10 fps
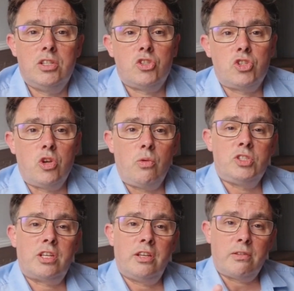So I'm
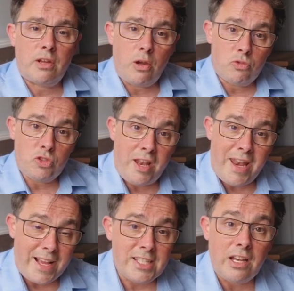just going to go on to the
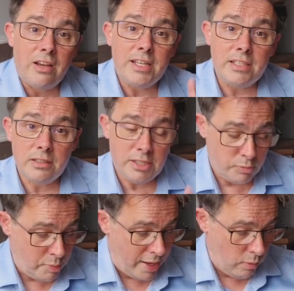next slide, so
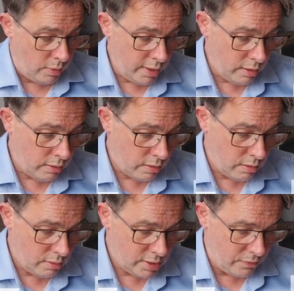just bear with.
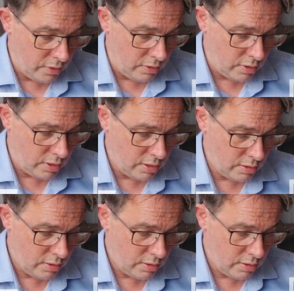Let's have a look.